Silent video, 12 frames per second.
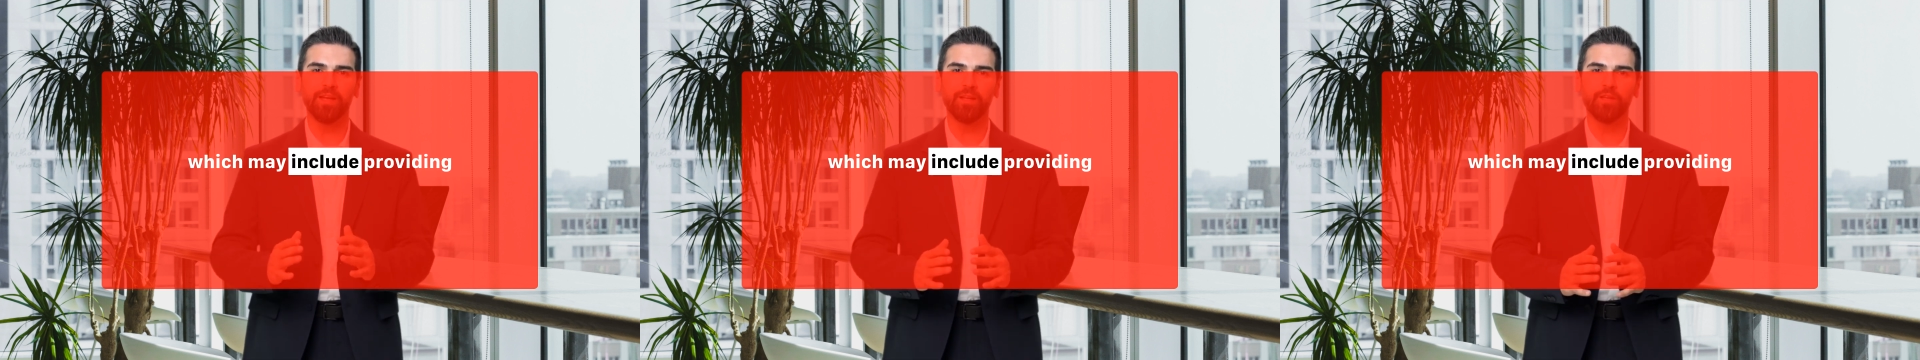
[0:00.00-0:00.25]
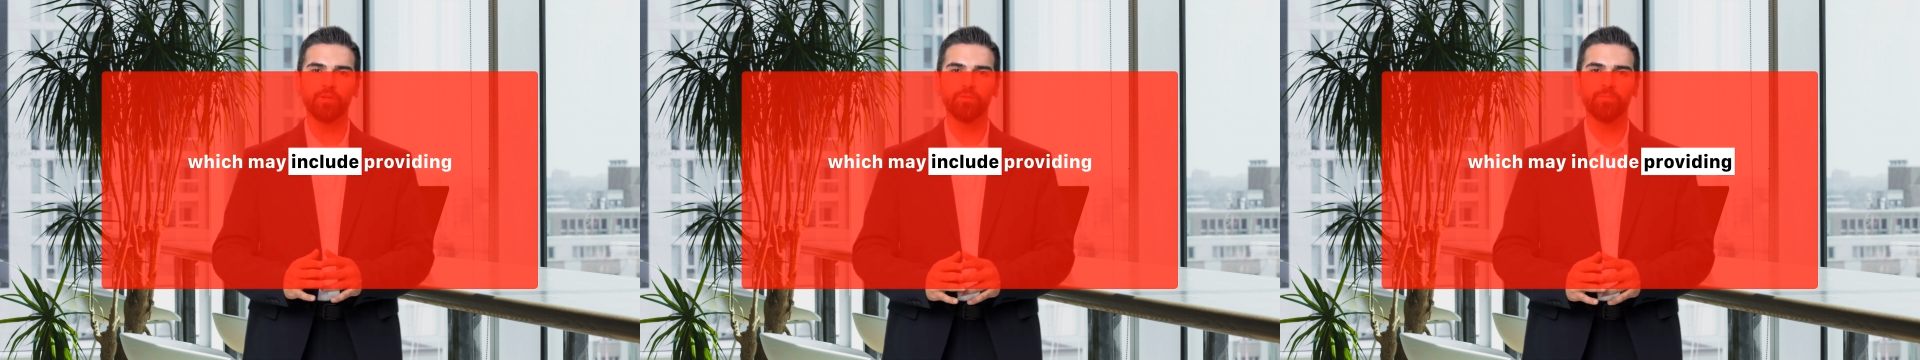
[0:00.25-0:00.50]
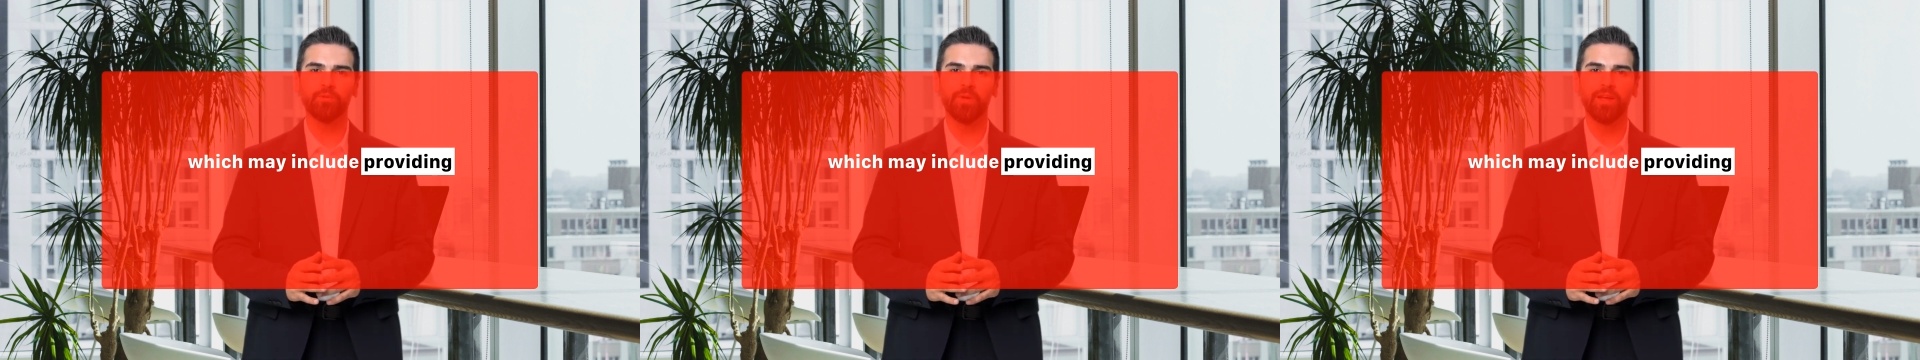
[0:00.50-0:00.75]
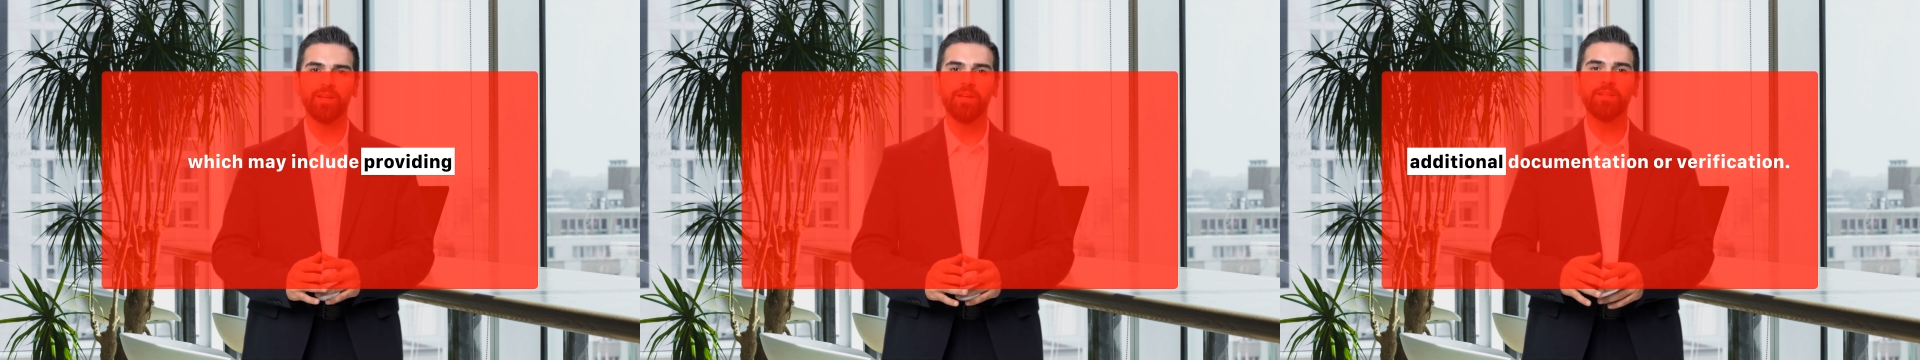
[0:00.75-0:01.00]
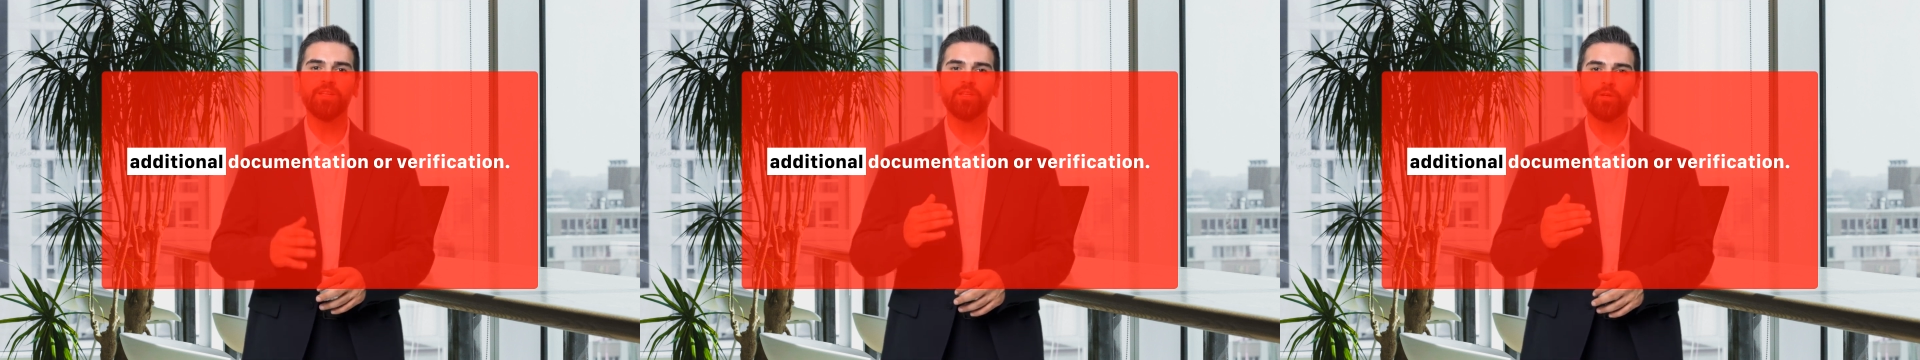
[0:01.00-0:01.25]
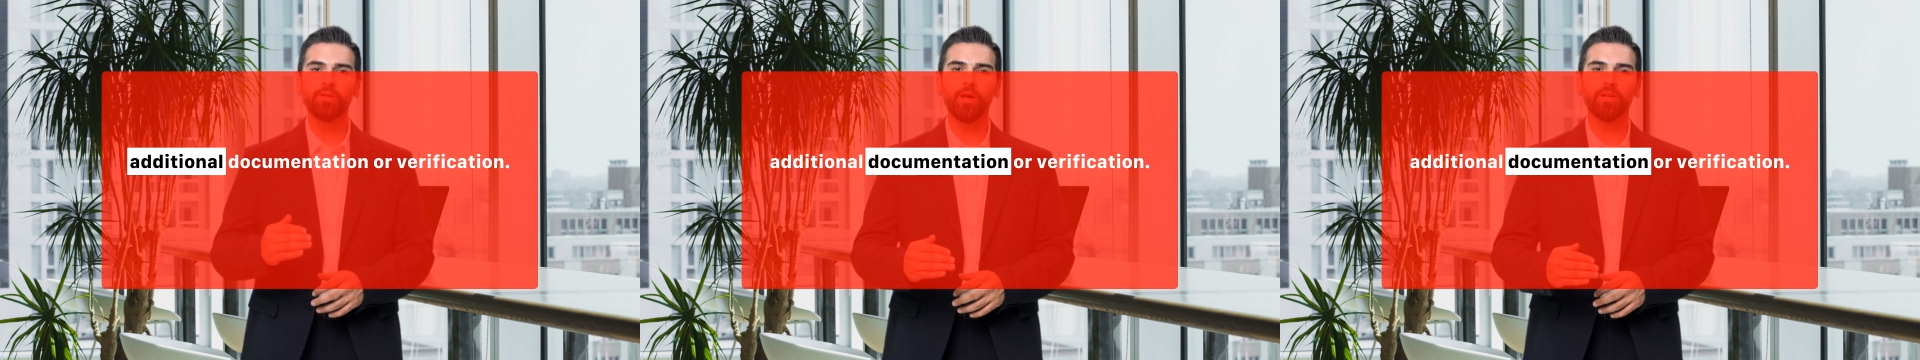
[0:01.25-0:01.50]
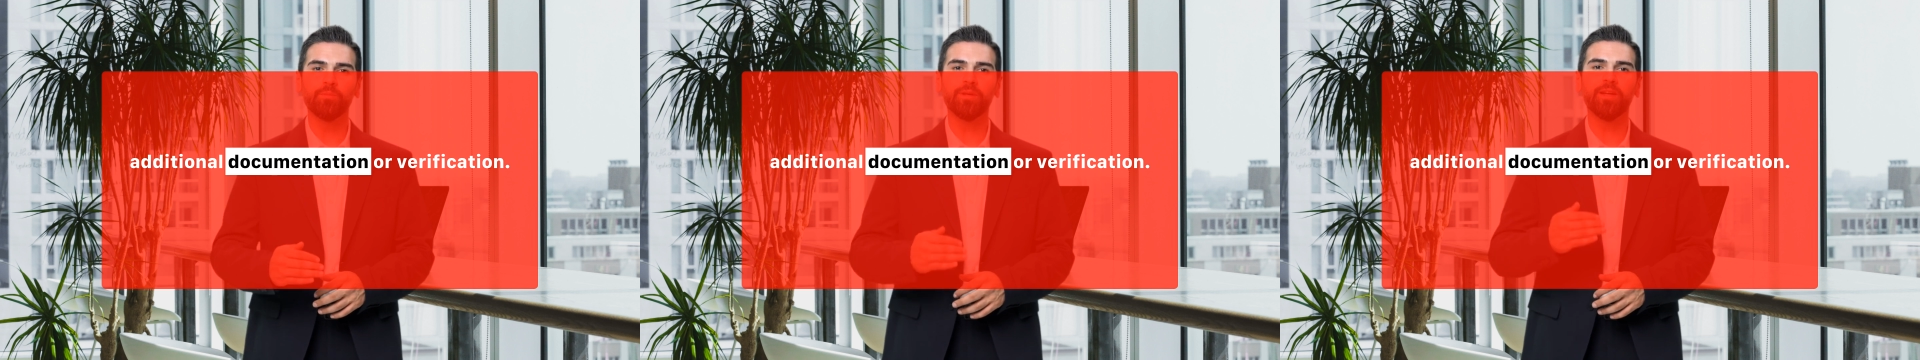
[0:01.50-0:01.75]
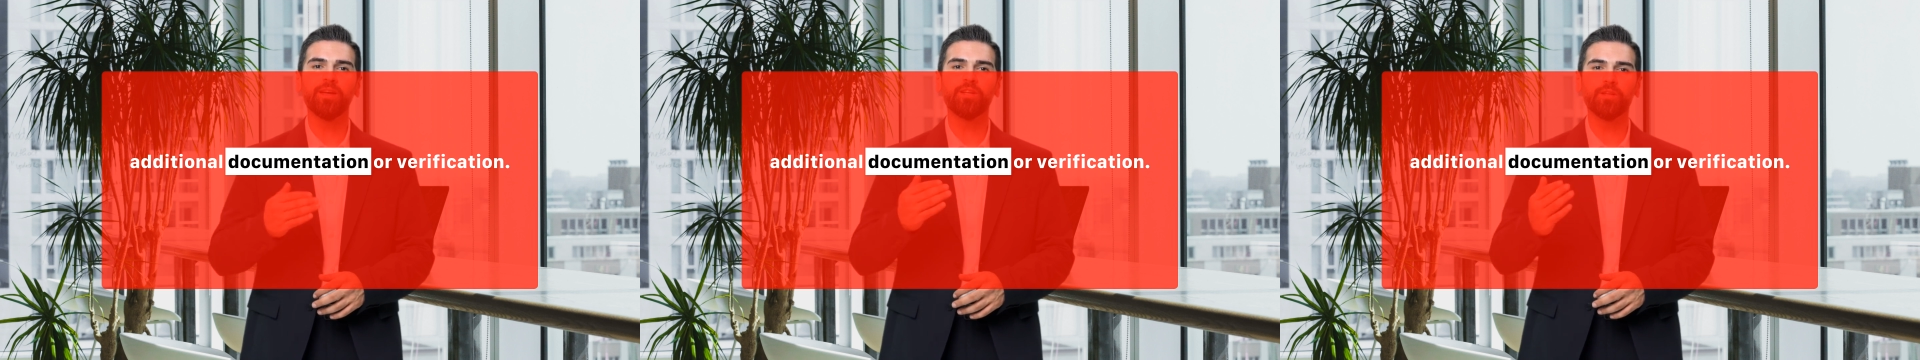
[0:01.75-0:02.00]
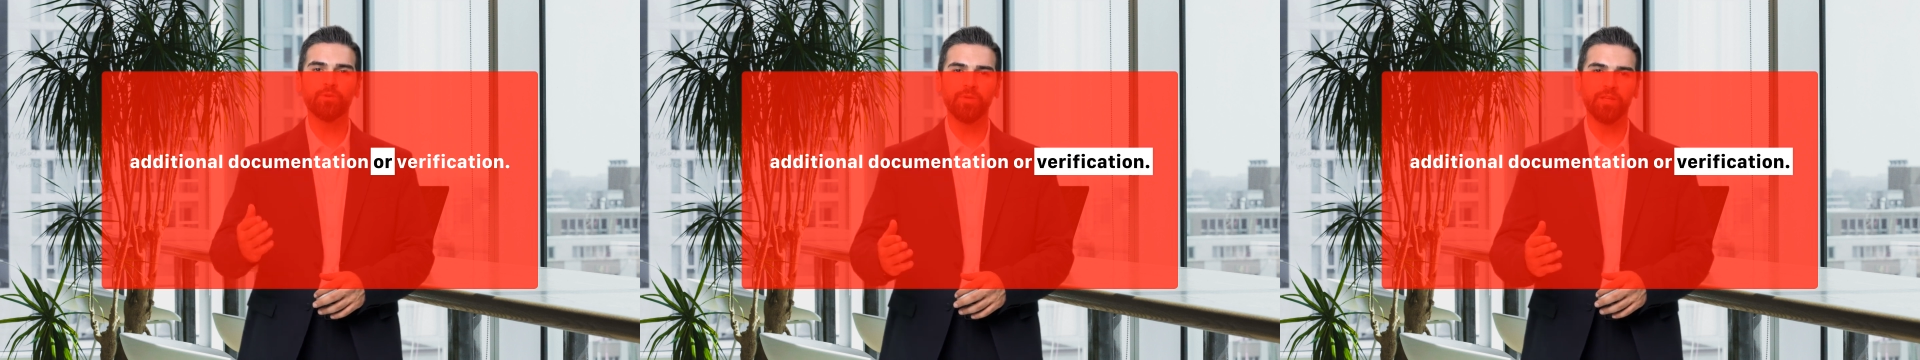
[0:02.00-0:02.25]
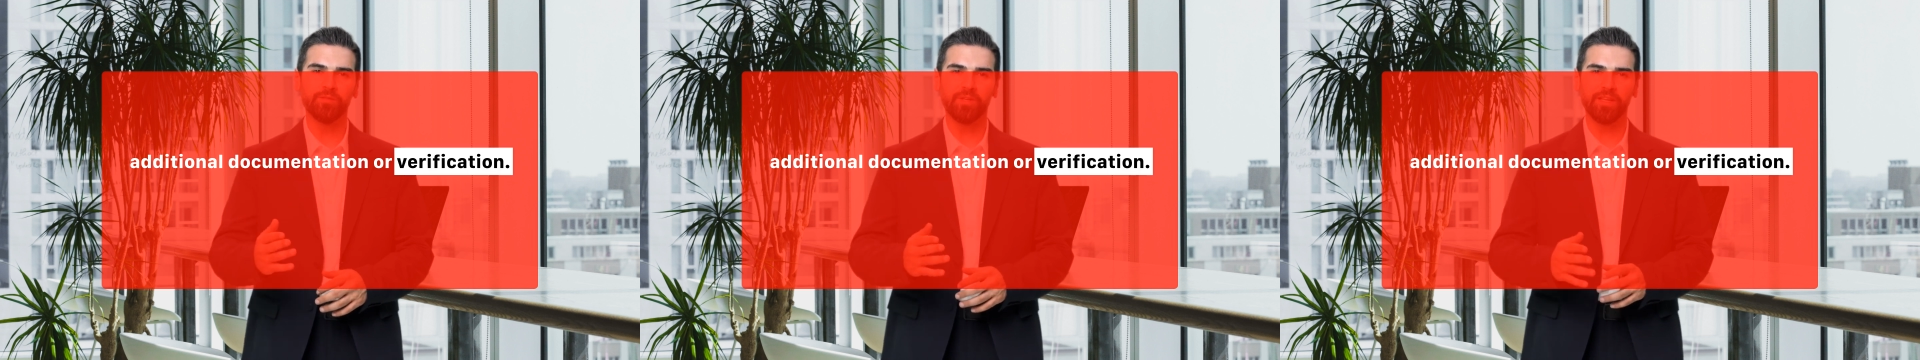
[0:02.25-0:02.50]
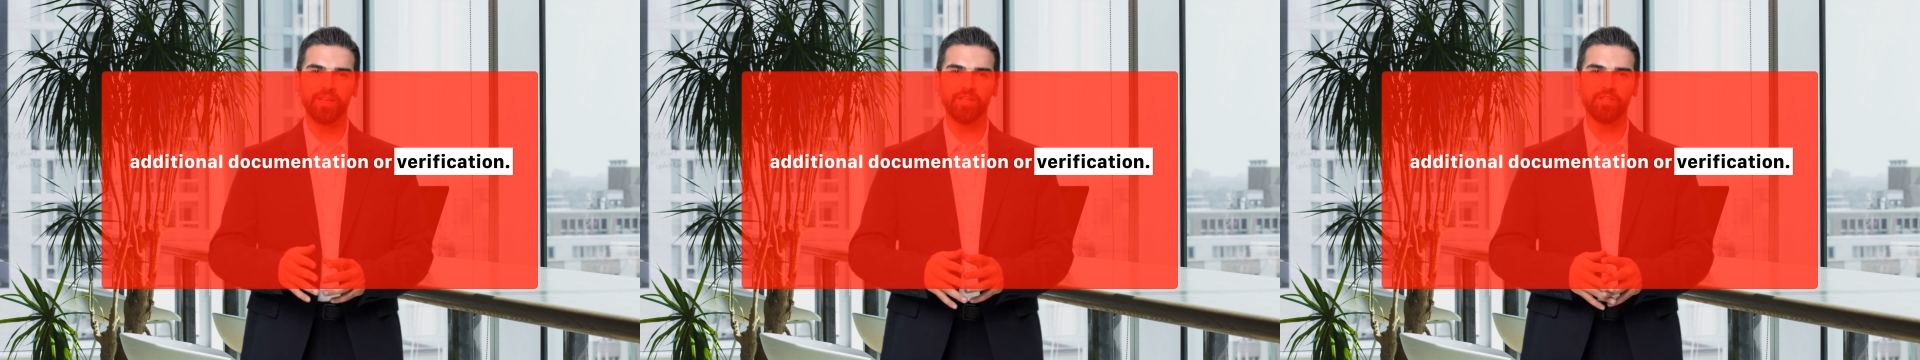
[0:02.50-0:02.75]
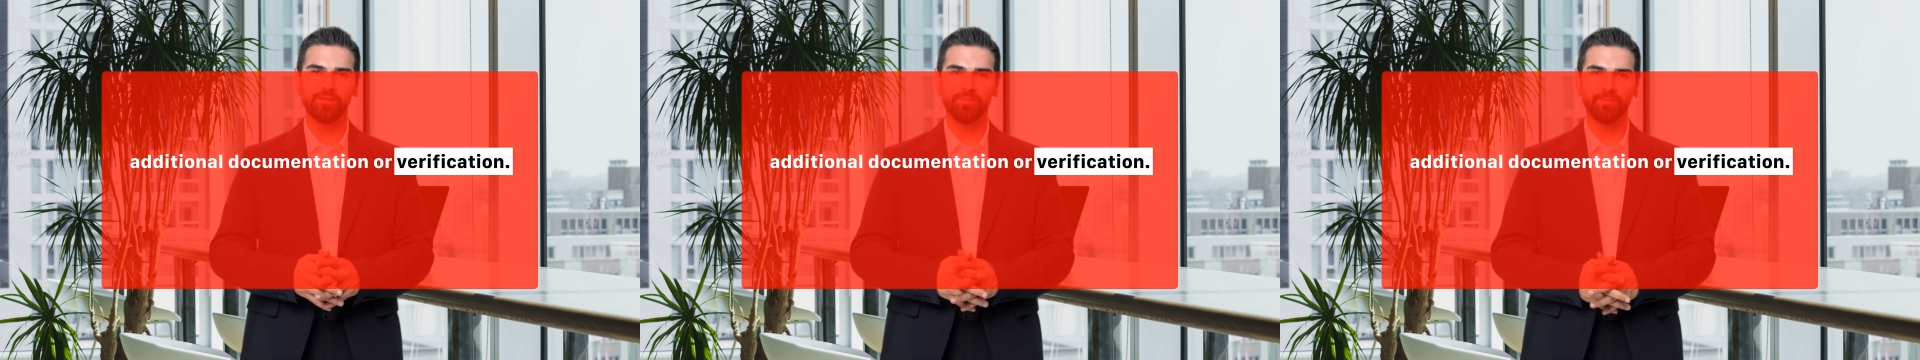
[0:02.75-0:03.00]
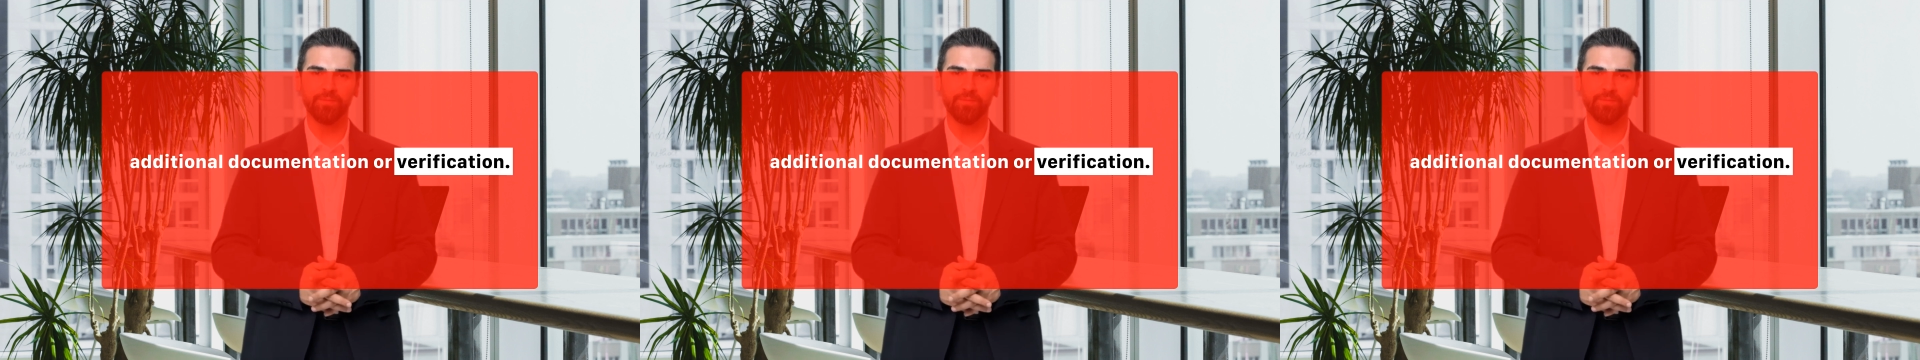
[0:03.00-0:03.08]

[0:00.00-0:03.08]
include providing additional documentation or verification.